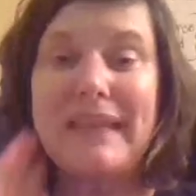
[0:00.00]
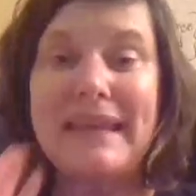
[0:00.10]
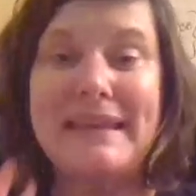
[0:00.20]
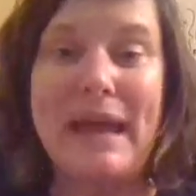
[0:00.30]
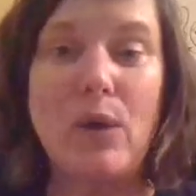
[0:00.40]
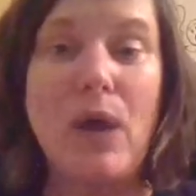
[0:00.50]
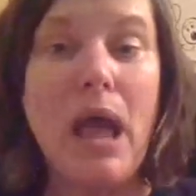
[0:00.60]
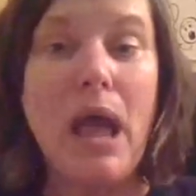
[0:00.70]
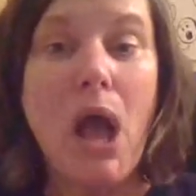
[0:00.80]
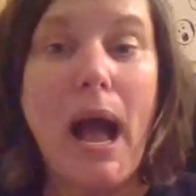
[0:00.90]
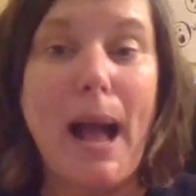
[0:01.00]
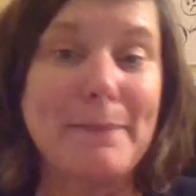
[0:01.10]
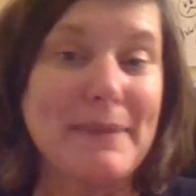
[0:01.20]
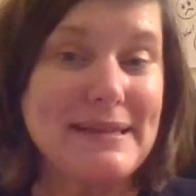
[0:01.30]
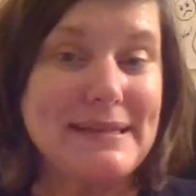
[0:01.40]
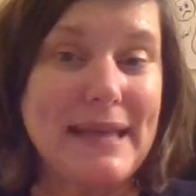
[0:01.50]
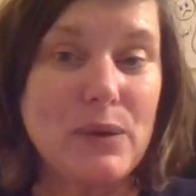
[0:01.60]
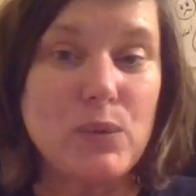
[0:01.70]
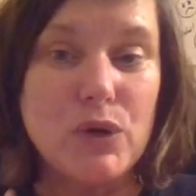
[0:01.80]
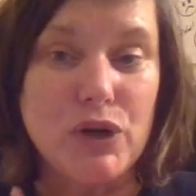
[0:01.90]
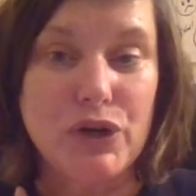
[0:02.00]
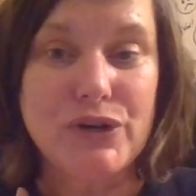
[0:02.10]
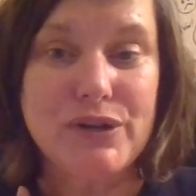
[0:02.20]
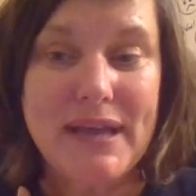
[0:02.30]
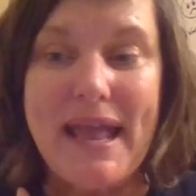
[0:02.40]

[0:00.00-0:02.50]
Now, I'm going to say a word